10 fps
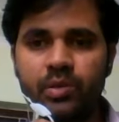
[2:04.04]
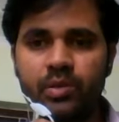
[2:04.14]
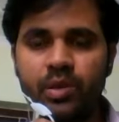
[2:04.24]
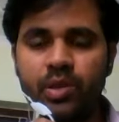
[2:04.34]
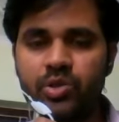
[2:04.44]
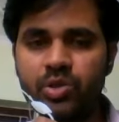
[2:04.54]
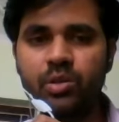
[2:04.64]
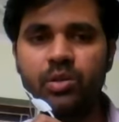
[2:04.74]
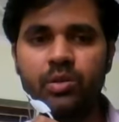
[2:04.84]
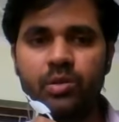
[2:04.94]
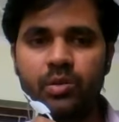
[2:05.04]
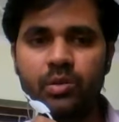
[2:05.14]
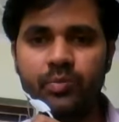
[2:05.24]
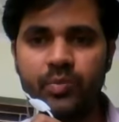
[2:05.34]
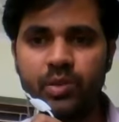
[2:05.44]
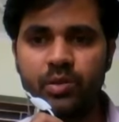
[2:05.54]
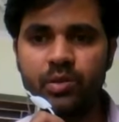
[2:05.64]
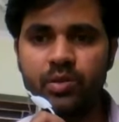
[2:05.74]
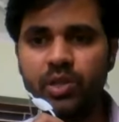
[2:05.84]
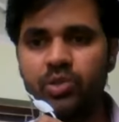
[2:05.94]
its
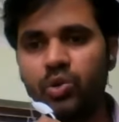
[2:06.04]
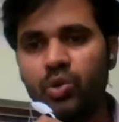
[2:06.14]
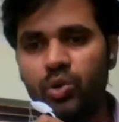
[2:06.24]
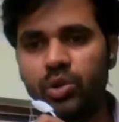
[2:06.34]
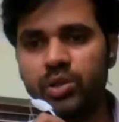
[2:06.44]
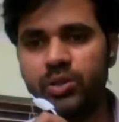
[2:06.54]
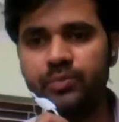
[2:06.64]
sons or daughters.